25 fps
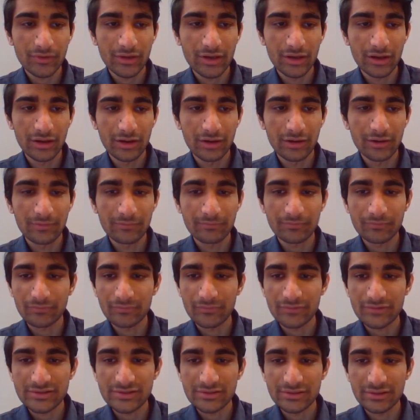I
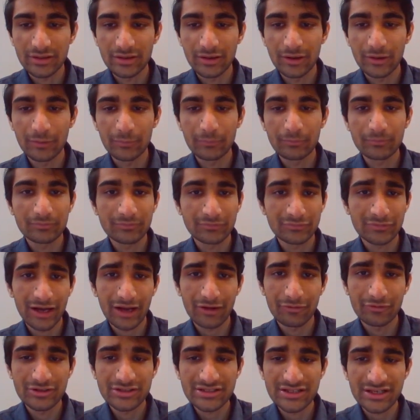
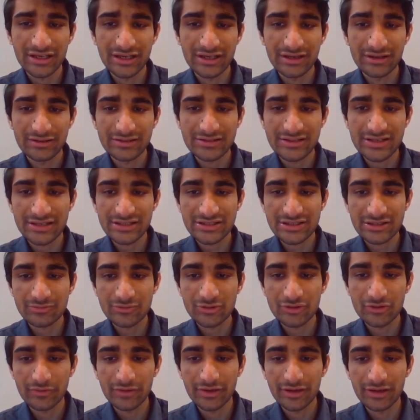would say, systems
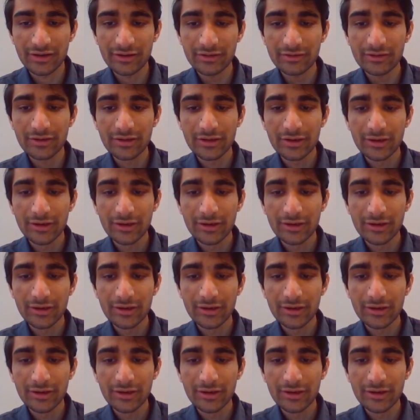over here.